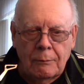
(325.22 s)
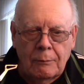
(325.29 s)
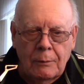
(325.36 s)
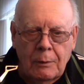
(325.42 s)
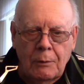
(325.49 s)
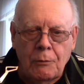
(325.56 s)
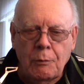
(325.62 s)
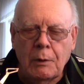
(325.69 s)

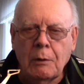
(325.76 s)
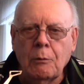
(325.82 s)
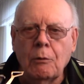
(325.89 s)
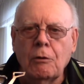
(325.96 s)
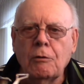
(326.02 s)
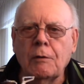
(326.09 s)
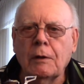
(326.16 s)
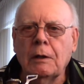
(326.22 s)
or
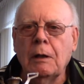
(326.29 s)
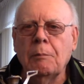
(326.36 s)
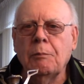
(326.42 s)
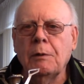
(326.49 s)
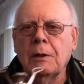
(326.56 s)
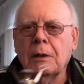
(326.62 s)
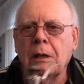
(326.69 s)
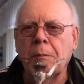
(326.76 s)
3/4 of a cup
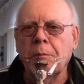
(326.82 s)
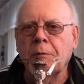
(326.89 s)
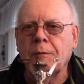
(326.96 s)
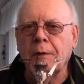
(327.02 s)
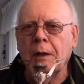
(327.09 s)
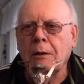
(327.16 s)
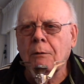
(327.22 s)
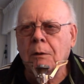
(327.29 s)
with a cup of
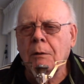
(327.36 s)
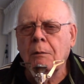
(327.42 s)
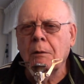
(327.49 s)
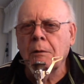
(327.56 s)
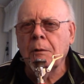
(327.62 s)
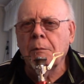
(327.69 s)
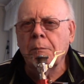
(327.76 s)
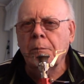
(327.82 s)
flour,
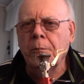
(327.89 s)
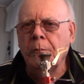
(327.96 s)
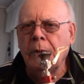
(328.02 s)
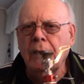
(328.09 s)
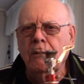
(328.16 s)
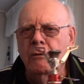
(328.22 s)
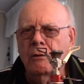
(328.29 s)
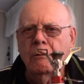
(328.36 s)
or a
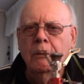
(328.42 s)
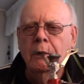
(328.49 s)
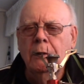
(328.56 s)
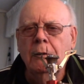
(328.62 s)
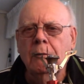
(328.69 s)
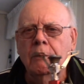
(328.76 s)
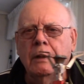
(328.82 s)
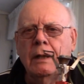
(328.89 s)
mix, or you
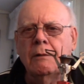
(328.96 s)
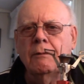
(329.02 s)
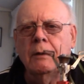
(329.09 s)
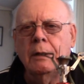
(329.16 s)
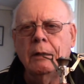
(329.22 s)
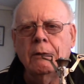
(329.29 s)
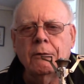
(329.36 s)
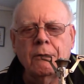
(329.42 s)
know, whatever it
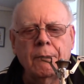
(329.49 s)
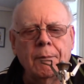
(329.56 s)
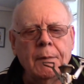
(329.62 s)
is.